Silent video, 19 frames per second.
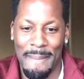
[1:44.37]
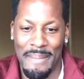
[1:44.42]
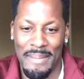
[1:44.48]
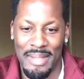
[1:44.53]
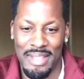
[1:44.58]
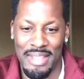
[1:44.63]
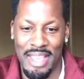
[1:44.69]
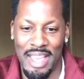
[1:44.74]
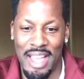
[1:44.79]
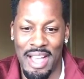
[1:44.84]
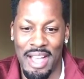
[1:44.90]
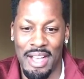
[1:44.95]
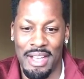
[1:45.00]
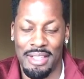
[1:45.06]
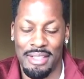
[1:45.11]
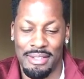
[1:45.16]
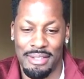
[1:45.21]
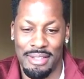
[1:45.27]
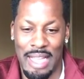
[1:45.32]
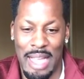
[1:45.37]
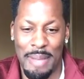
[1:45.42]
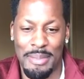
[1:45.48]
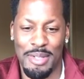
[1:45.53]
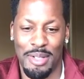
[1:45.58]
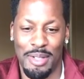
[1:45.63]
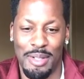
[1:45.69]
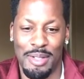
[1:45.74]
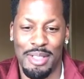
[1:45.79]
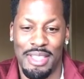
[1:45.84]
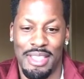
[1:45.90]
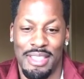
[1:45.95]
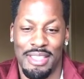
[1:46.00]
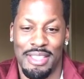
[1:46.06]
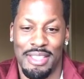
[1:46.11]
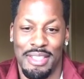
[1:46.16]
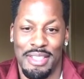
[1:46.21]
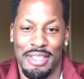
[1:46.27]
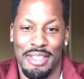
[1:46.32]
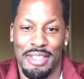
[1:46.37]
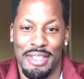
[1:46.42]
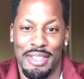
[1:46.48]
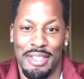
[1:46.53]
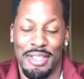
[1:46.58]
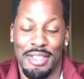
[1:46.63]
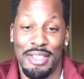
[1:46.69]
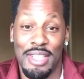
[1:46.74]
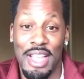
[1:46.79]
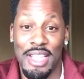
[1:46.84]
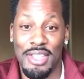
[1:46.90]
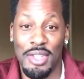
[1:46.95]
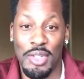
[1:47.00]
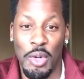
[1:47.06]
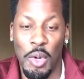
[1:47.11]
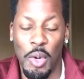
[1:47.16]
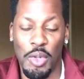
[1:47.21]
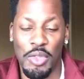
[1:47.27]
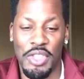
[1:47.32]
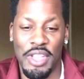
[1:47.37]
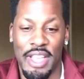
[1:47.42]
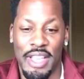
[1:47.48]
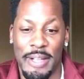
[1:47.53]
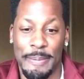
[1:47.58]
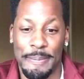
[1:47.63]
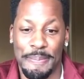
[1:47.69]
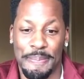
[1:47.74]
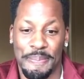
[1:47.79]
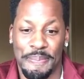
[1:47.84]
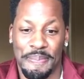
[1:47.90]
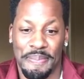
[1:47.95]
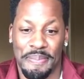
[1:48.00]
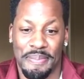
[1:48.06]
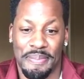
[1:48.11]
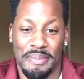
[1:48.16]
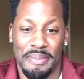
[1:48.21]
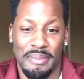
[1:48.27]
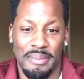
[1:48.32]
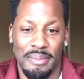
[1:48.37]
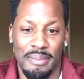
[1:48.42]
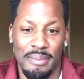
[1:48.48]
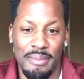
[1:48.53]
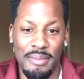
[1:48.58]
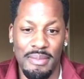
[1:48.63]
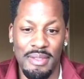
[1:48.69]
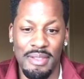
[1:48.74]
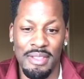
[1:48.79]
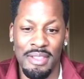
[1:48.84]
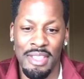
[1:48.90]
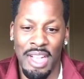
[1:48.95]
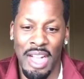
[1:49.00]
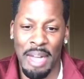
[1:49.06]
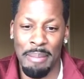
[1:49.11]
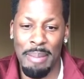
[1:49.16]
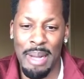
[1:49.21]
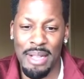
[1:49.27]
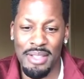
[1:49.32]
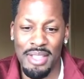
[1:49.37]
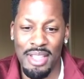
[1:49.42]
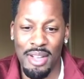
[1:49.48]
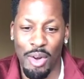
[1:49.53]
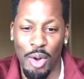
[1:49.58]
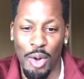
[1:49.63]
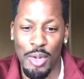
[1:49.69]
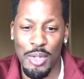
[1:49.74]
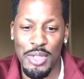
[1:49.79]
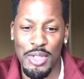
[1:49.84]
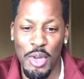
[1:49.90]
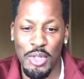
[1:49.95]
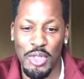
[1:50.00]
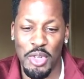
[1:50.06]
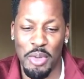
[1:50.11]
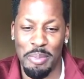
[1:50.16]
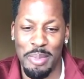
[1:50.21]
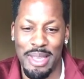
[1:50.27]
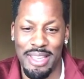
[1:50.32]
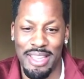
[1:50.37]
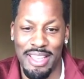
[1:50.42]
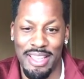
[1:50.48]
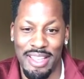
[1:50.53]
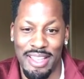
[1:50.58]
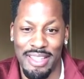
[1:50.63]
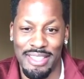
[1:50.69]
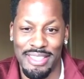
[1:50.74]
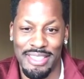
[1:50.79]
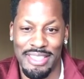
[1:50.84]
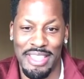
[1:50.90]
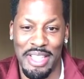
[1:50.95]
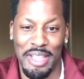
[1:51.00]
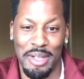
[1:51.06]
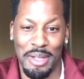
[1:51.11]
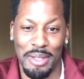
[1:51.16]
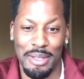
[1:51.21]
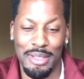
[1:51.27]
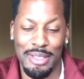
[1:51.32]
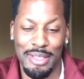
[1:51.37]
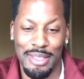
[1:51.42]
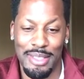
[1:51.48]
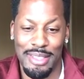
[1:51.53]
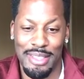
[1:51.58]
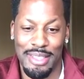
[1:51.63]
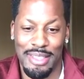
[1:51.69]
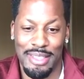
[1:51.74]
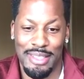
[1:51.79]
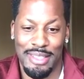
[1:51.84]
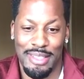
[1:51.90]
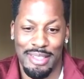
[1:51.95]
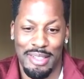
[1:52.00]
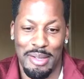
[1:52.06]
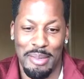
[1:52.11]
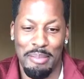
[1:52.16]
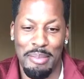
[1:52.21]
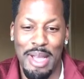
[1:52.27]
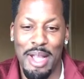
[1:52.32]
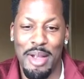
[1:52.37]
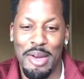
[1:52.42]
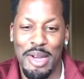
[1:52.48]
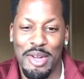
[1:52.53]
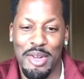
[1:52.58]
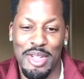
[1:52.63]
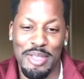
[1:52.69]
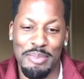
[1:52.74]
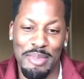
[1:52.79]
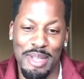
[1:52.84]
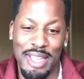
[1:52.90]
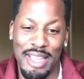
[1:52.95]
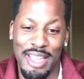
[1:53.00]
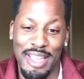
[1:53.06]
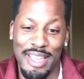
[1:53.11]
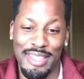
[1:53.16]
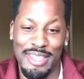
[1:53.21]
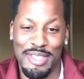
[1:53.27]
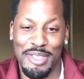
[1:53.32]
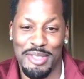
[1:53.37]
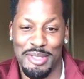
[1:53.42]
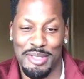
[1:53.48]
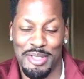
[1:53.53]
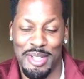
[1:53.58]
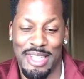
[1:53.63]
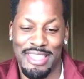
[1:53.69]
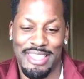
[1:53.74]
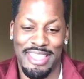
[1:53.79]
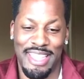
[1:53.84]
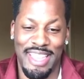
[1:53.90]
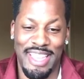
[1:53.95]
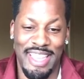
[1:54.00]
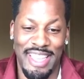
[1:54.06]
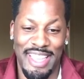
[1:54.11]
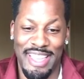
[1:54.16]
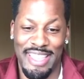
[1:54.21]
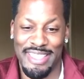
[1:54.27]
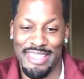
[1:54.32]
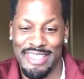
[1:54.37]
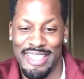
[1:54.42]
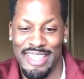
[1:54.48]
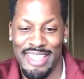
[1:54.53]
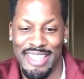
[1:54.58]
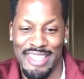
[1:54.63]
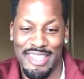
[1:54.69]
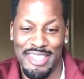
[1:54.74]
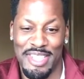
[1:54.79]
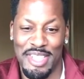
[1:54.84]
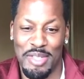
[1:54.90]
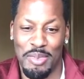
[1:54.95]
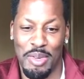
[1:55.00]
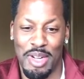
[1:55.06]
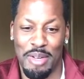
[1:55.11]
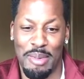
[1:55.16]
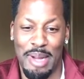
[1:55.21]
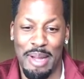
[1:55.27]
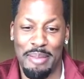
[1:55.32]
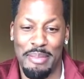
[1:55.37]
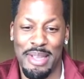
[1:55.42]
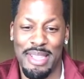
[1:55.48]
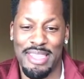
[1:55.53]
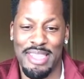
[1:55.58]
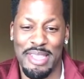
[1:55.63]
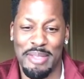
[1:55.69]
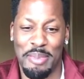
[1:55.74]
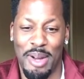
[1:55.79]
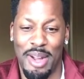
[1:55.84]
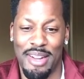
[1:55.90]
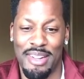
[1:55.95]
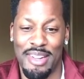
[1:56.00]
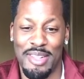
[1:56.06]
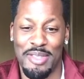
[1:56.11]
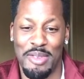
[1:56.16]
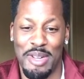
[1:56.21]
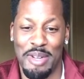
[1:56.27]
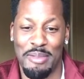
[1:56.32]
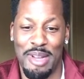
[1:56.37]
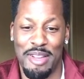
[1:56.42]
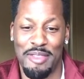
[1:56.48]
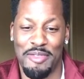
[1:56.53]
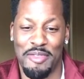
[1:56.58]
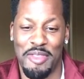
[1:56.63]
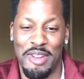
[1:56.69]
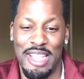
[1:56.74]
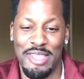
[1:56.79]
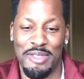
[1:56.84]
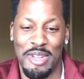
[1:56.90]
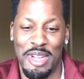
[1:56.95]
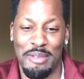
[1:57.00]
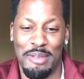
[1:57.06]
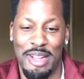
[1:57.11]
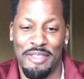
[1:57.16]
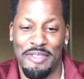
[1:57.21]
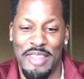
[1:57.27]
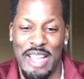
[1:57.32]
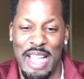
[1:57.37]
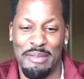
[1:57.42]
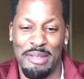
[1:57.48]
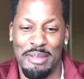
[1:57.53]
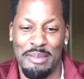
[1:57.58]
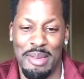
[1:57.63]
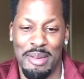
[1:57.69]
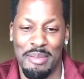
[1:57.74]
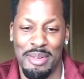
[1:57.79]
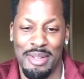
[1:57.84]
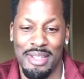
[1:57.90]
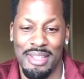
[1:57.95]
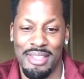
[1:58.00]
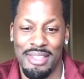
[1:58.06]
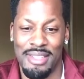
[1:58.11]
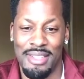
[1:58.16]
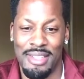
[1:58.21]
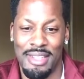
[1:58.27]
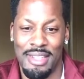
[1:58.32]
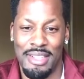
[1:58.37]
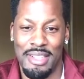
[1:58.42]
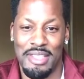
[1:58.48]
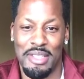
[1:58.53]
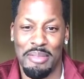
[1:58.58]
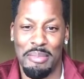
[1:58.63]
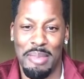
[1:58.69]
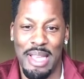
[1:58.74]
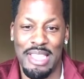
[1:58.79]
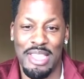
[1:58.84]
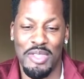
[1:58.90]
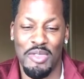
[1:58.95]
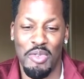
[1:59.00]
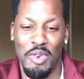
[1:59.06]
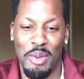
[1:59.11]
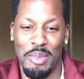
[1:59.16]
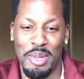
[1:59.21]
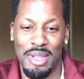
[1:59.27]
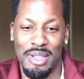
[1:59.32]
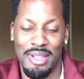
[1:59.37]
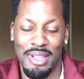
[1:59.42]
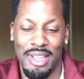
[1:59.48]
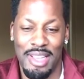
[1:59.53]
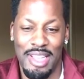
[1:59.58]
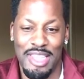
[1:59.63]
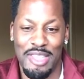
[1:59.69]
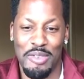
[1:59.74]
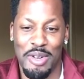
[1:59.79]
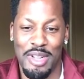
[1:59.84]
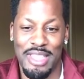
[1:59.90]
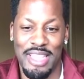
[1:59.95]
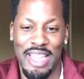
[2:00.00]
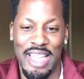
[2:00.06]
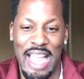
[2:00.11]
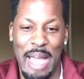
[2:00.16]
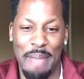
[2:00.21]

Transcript: Yeah, absolutely. That's the cool thing about the whole social media deal. Merry Christmas, Tracy. She's one of my business partners, one of my friends, one of my family members. It's an amazing woman. So I want to say